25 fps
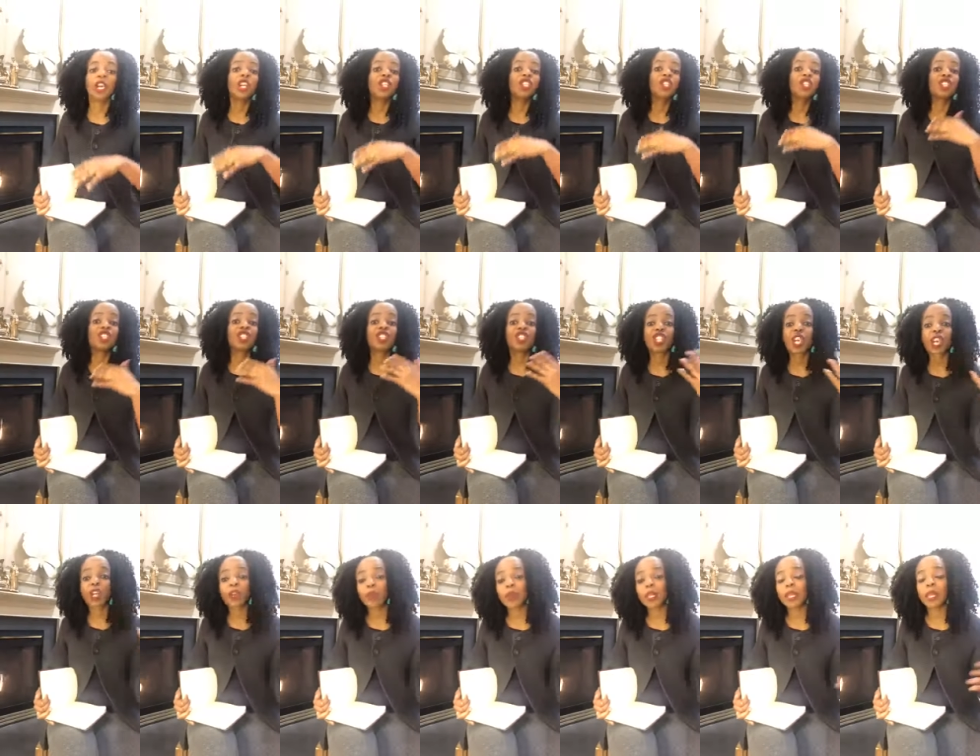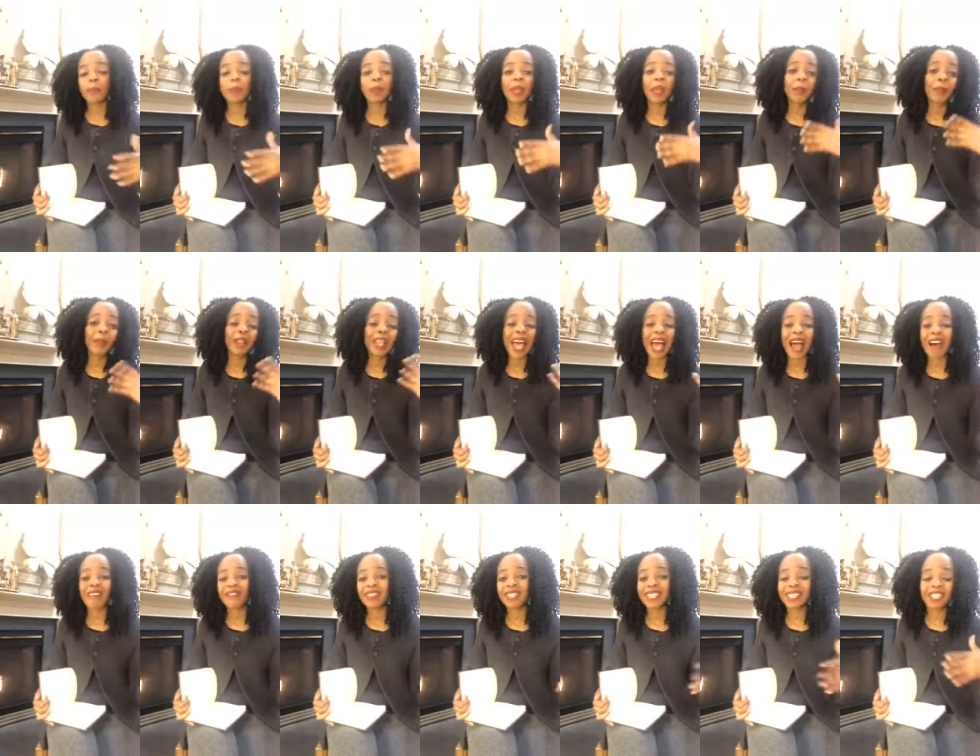just generally, people
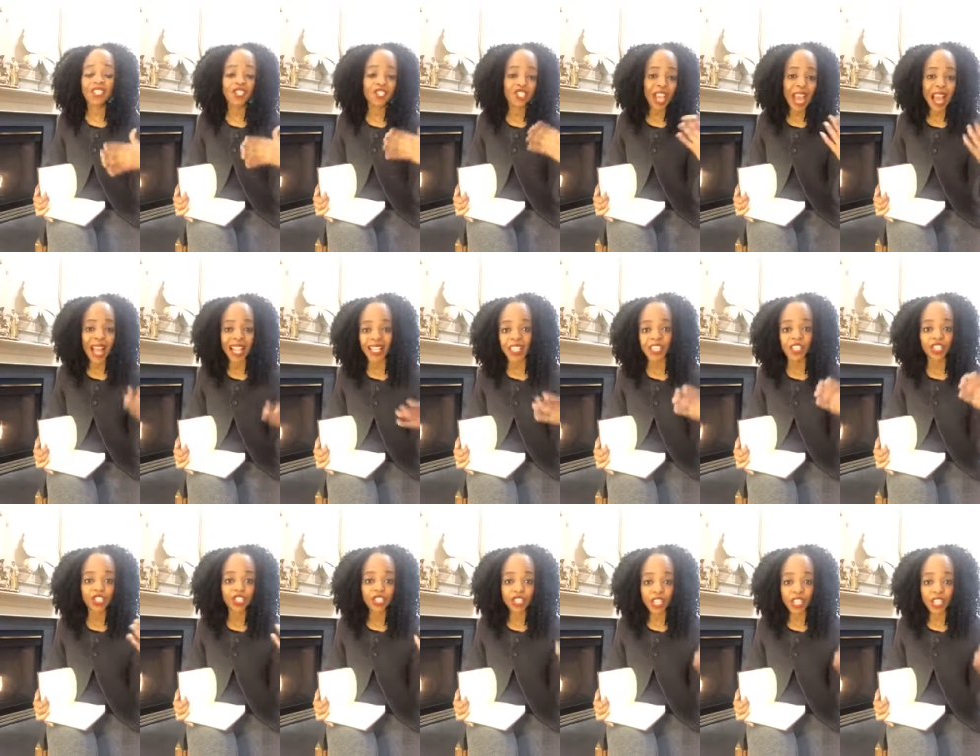have this challenge